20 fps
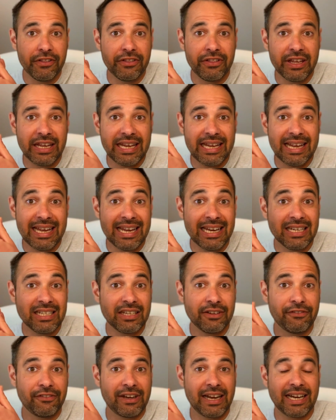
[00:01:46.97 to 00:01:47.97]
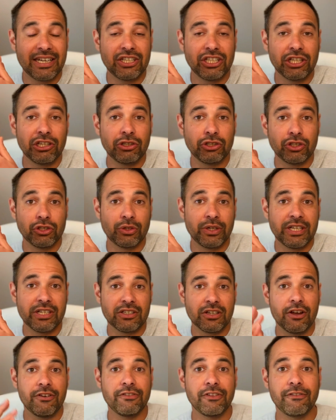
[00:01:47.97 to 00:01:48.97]
the interphalangeal
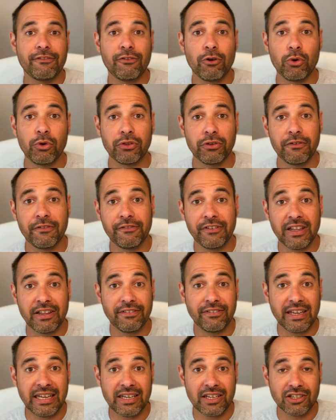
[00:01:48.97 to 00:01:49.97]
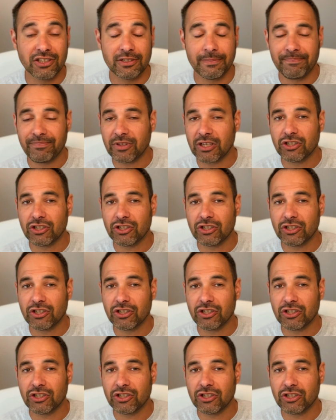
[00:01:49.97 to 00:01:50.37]
joints of the fourth or fifth fingers.